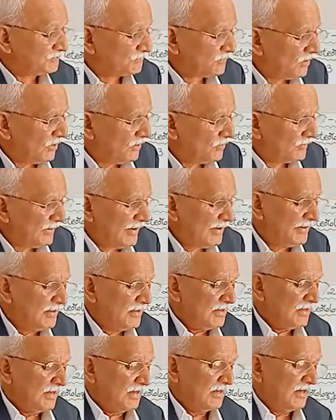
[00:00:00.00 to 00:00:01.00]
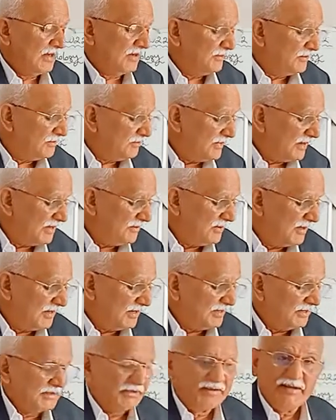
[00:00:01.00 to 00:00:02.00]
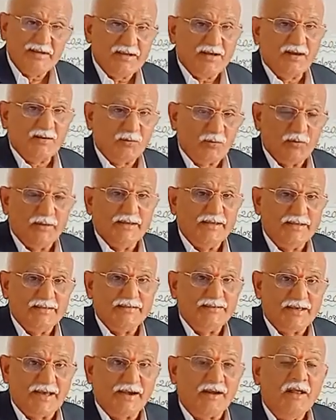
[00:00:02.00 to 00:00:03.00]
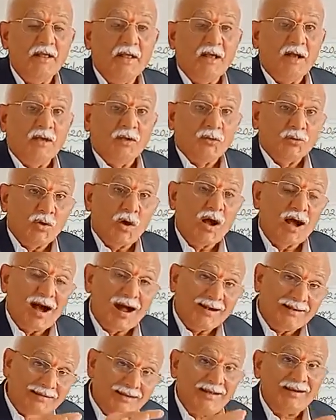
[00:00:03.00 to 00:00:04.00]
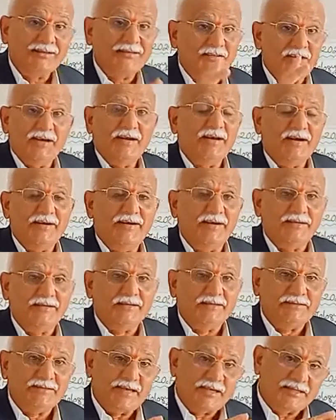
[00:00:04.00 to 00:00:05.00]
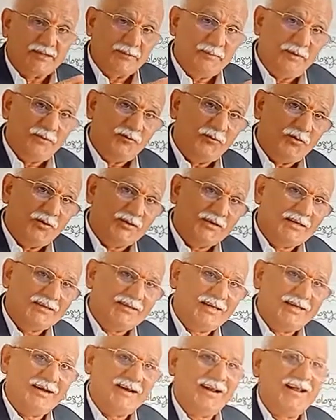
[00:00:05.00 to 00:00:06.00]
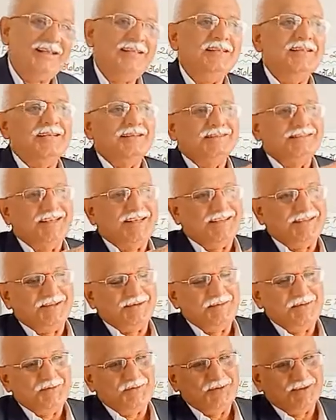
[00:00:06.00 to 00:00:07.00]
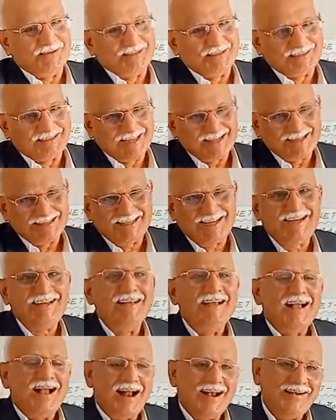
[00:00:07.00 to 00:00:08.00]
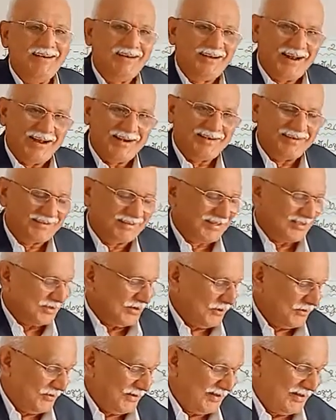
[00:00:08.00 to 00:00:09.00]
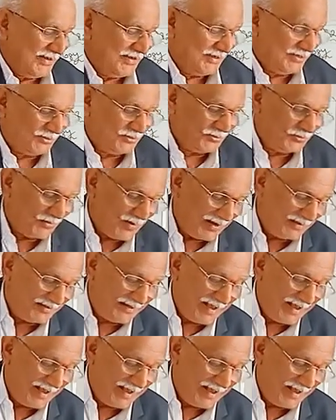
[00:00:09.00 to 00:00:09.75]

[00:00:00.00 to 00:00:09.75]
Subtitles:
and minimal heating or cooling is there. So under three conditions, just before the sunrise, just before the sunset, and under the cloudy condition, what